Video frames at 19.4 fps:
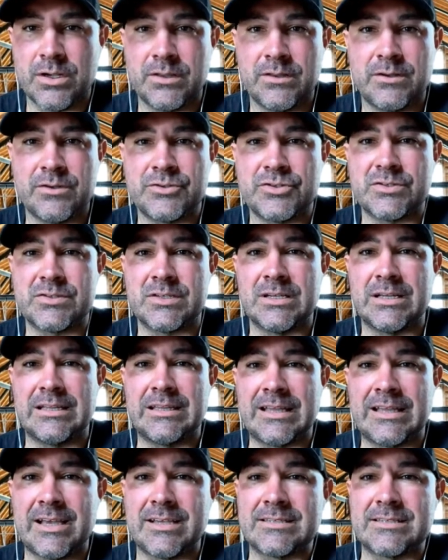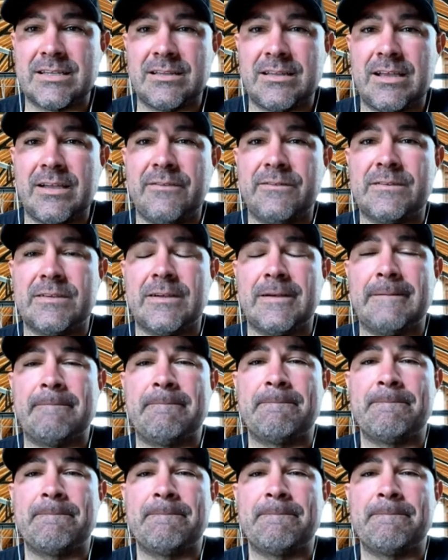and they're just going to last a lifetime.